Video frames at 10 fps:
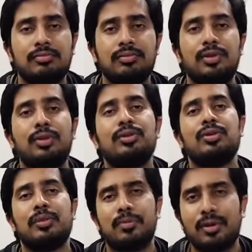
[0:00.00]
go
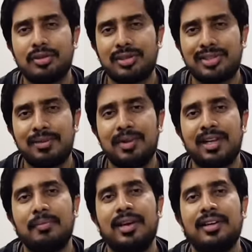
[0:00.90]
through the process and
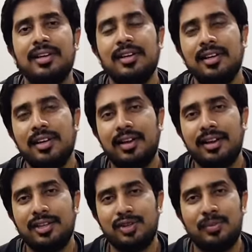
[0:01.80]
make a better
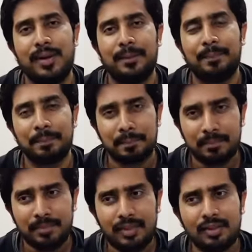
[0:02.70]
resume.
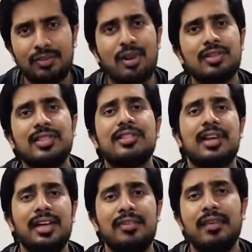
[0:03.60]
Of course,
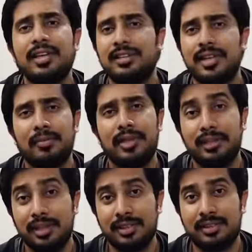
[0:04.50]
design wise, there are many
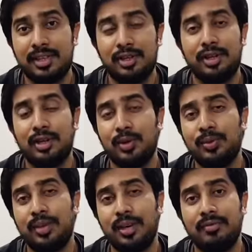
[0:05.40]
things that you can do.
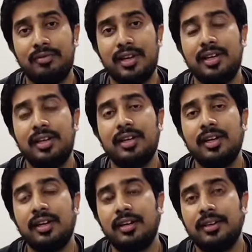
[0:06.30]
There are very
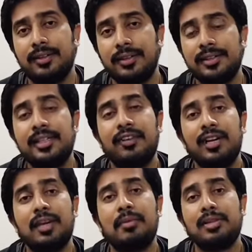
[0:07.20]
easily
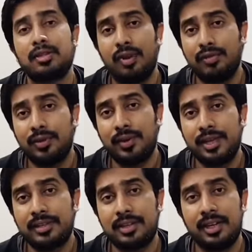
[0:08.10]
available
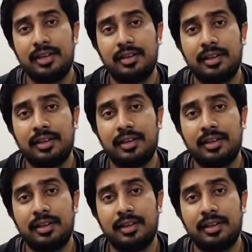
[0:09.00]
softwares like